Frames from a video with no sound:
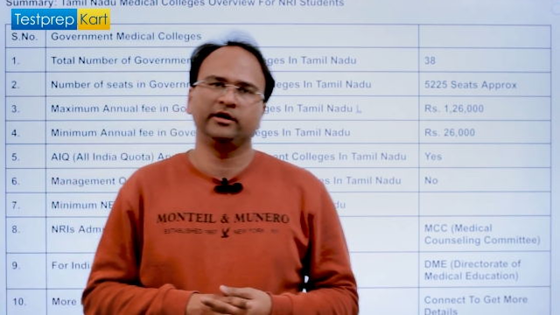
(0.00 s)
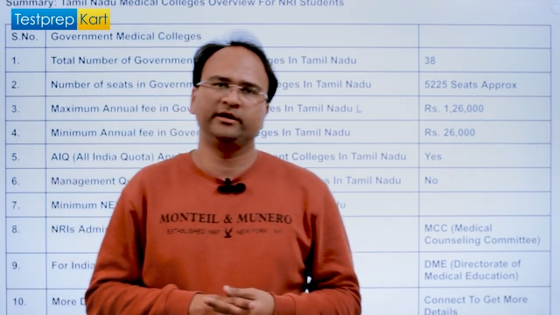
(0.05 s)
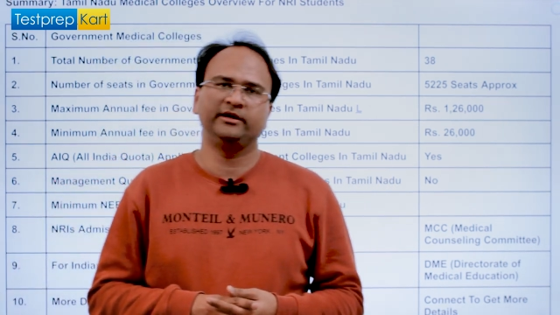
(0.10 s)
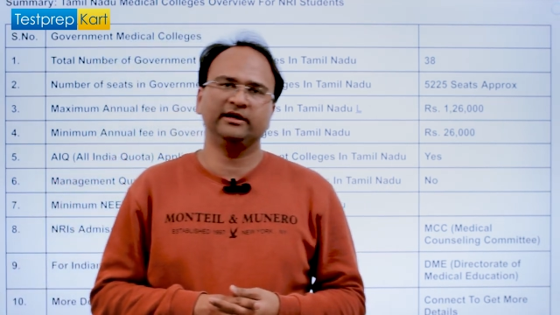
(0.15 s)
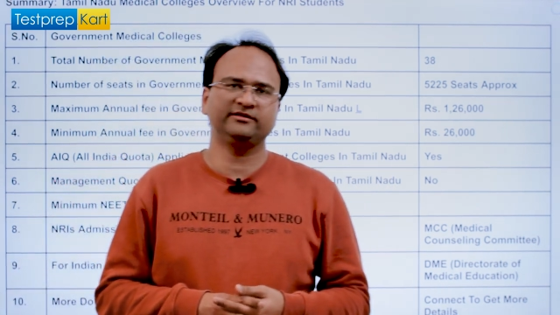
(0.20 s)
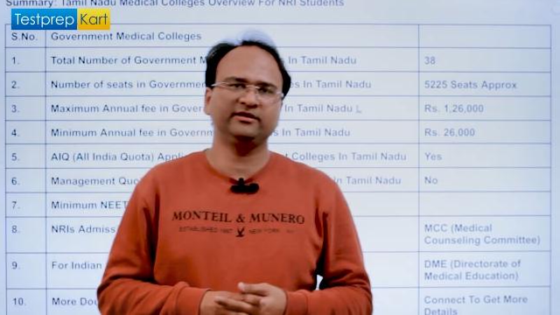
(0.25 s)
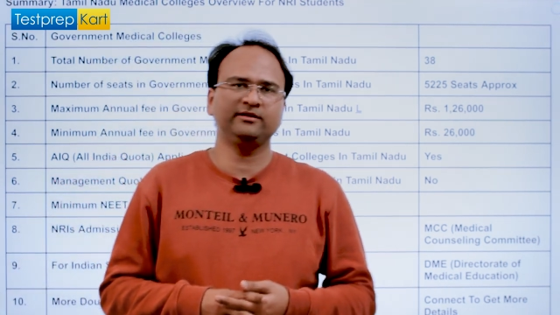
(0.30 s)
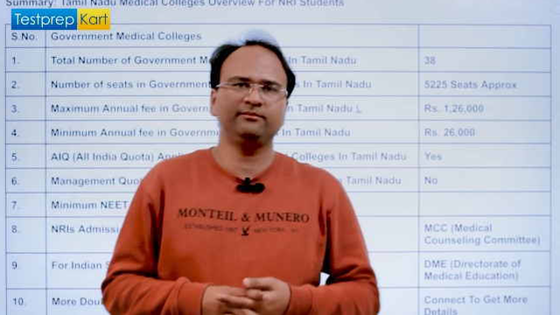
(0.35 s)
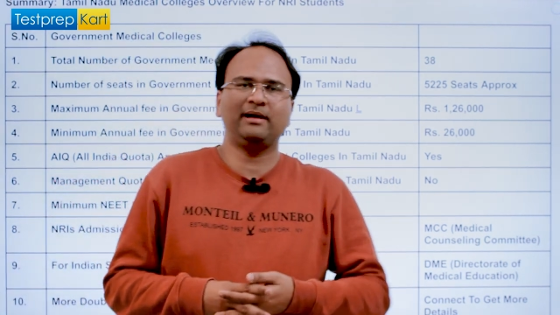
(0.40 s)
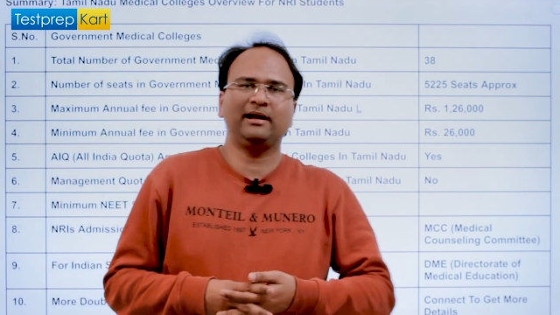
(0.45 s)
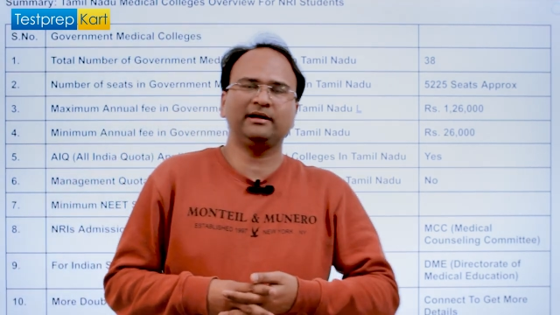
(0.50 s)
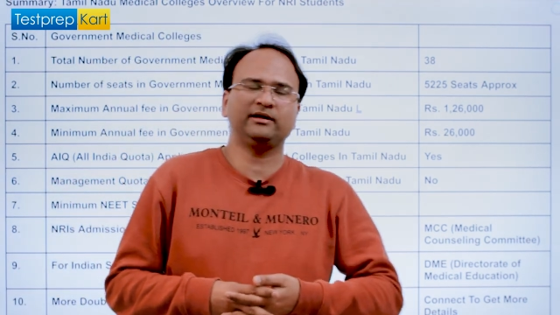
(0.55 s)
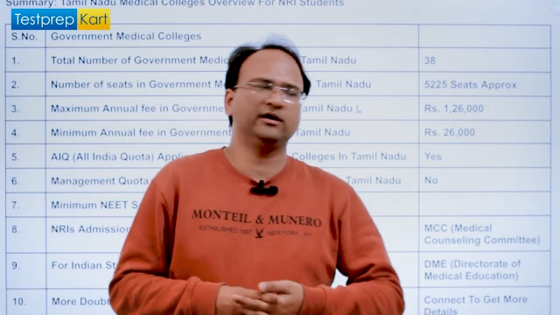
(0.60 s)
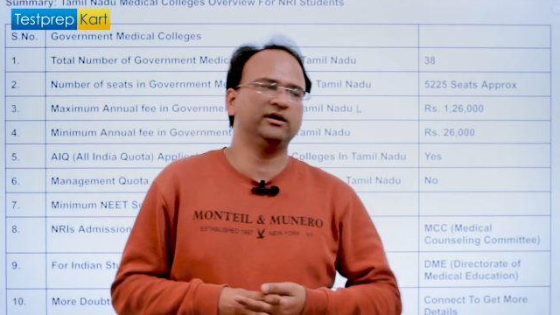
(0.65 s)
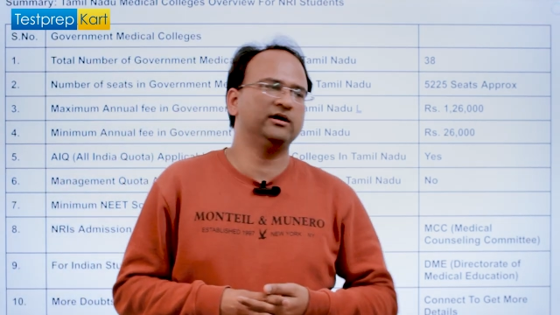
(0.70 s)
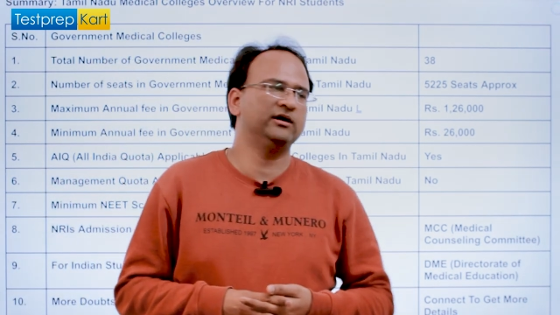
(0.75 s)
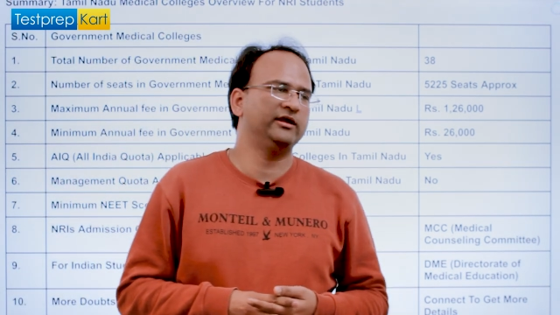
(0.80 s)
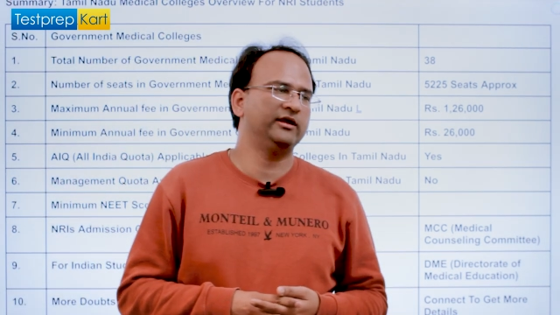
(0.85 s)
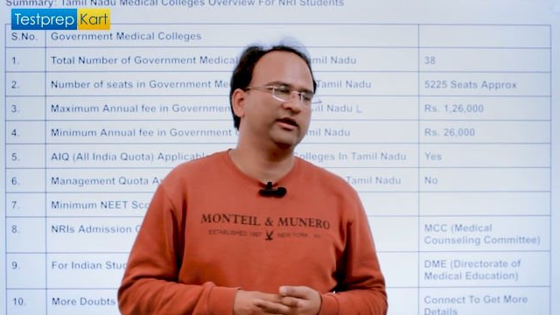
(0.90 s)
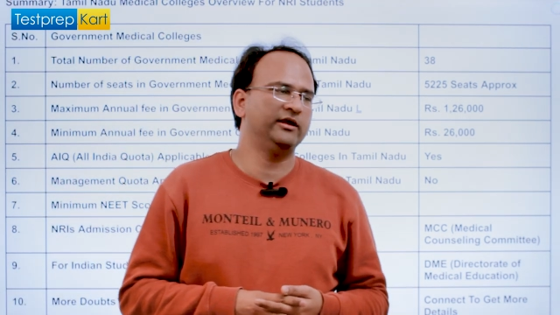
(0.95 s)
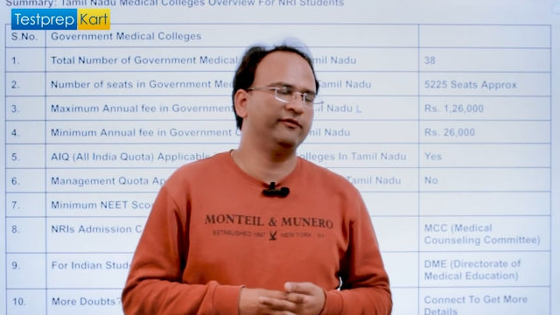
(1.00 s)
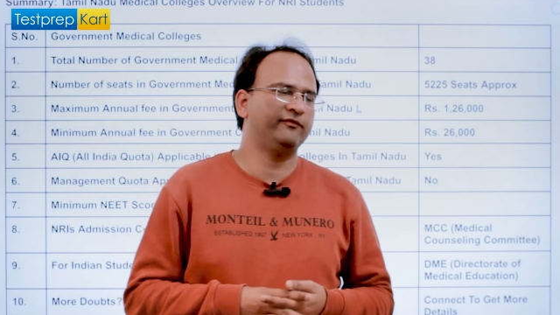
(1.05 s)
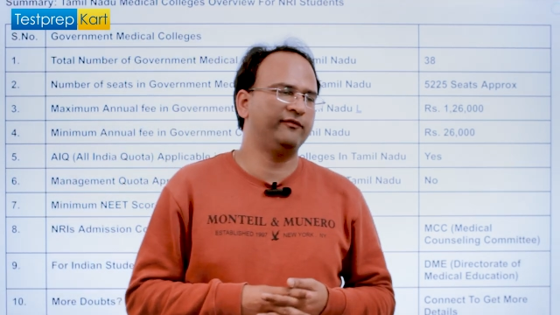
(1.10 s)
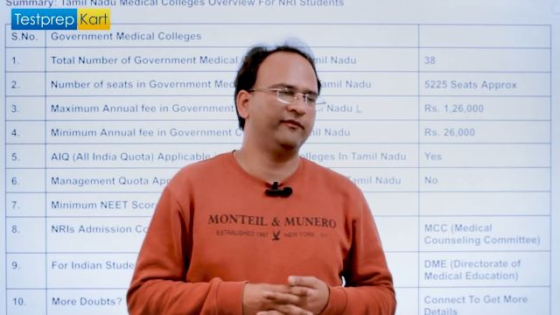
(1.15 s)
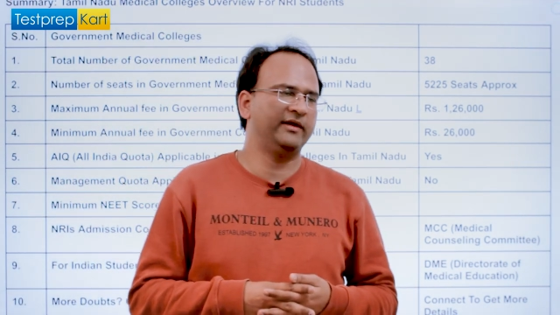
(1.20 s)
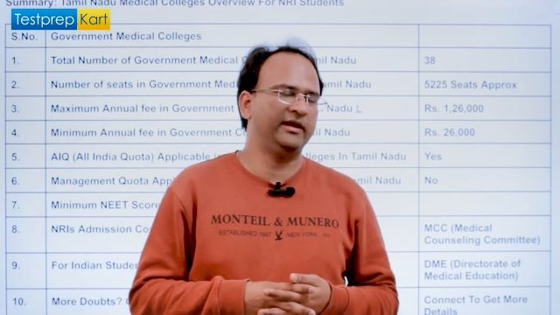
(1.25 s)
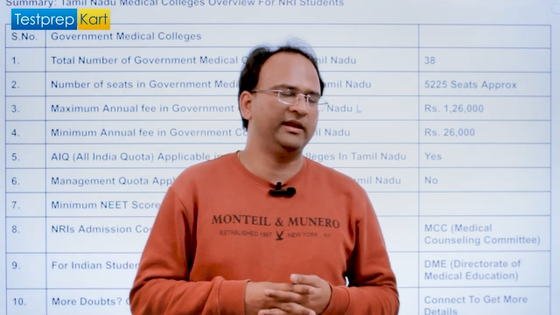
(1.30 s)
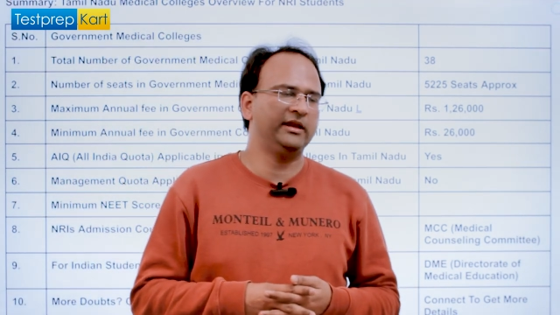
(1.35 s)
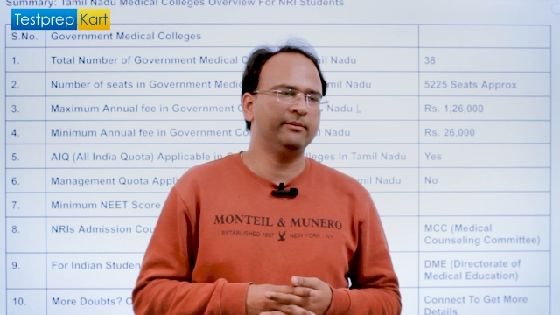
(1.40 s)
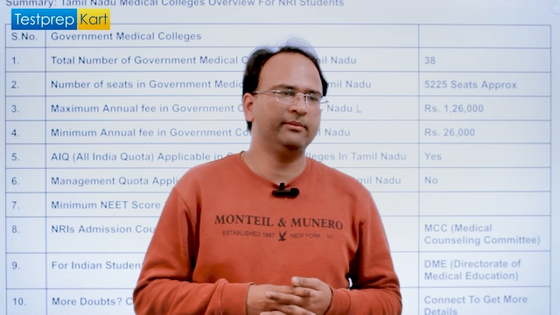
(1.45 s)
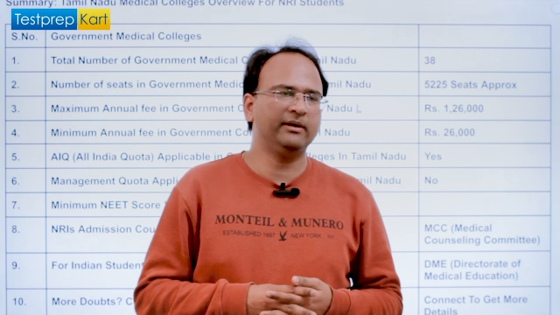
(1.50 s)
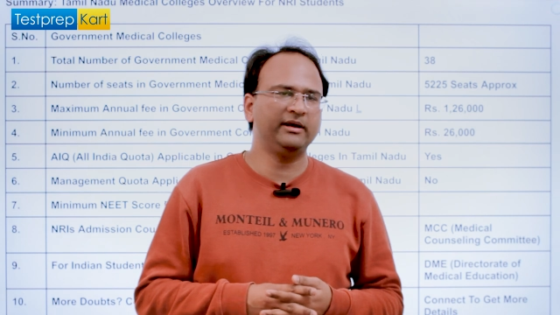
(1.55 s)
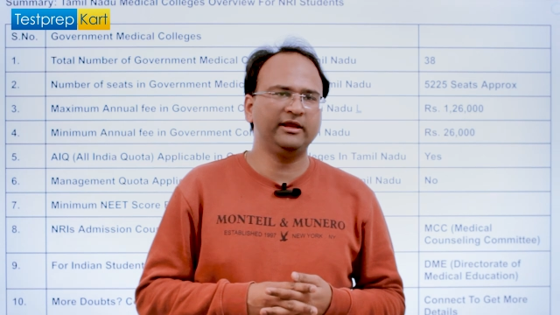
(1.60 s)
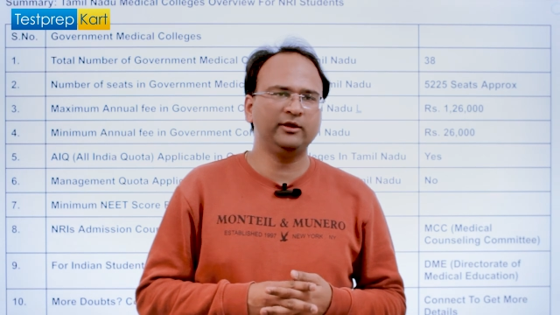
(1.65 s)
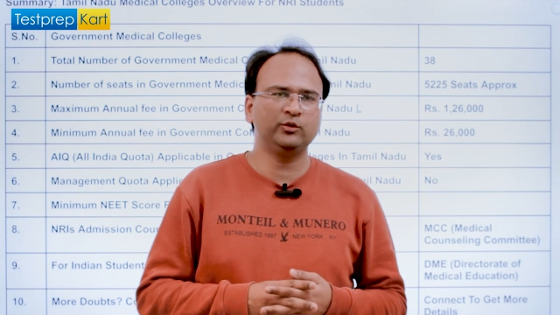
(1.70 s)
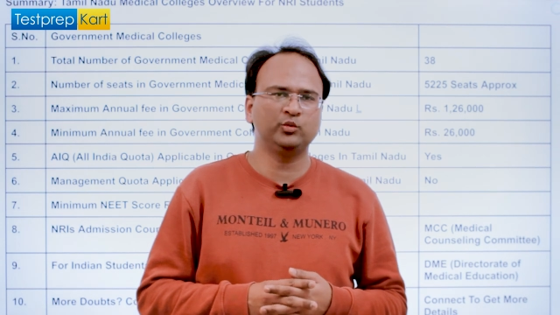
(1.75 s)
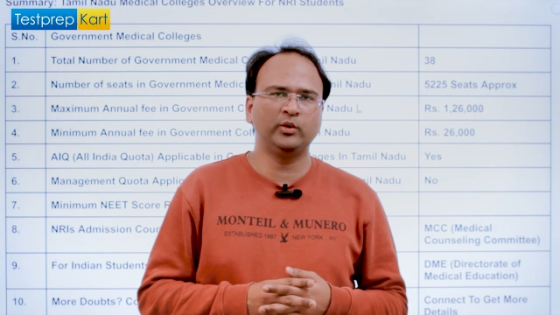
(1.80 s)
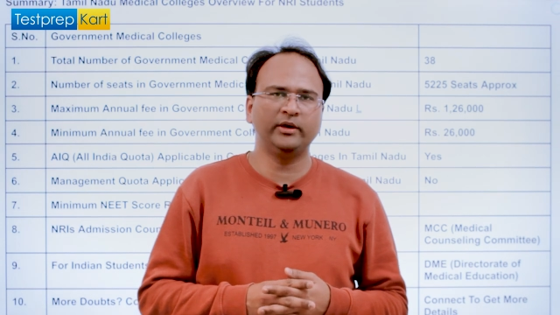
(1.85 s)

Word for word: Doesn't matter if anybody is